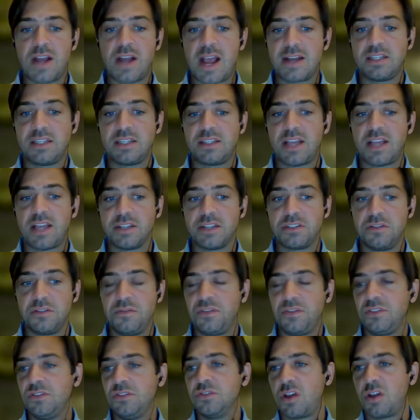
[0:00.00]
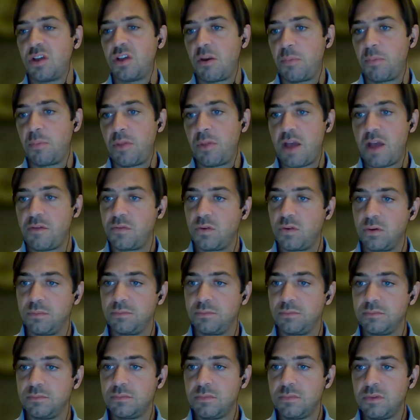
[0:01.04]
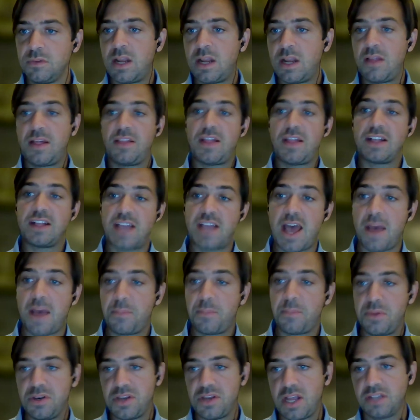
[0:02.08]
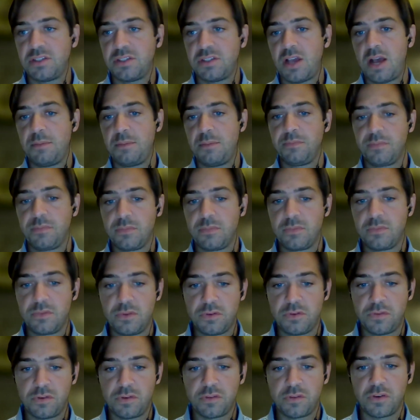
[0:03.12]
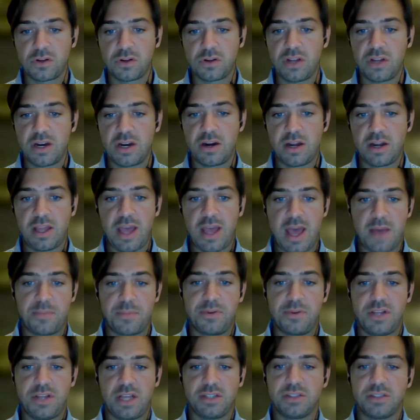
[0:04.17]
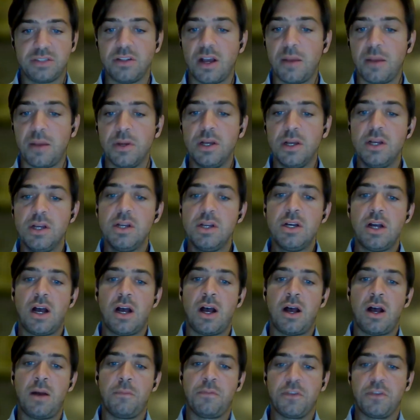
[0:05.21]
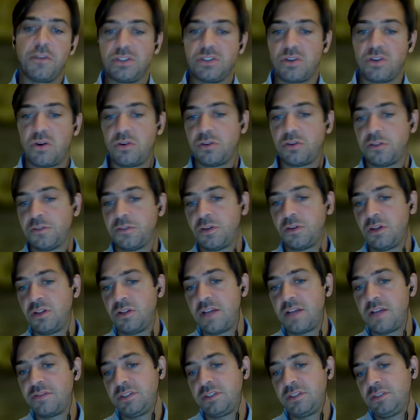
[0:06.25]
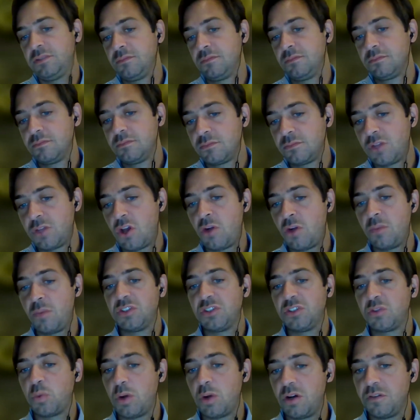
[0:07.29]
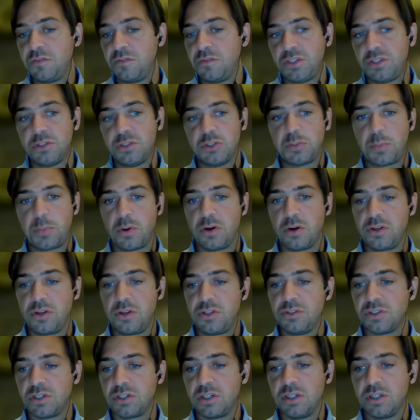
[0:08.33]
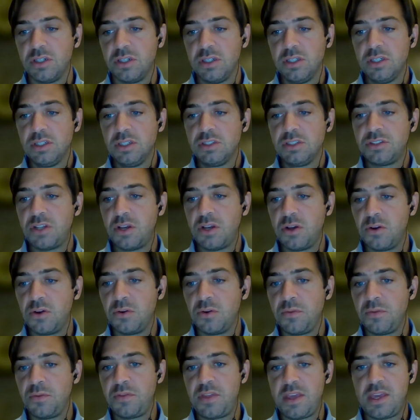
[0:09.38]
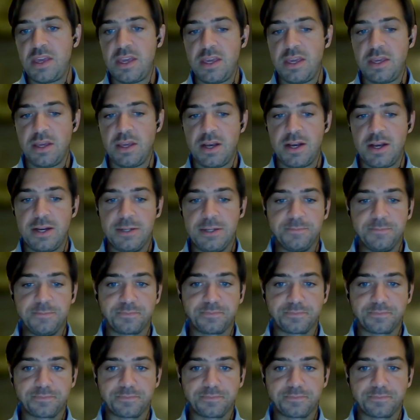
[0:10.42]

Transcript: over 90,000 views on our platform. Now that's app and desktop, for clarity, app and desktop, for a total of almost 12 views per user. So the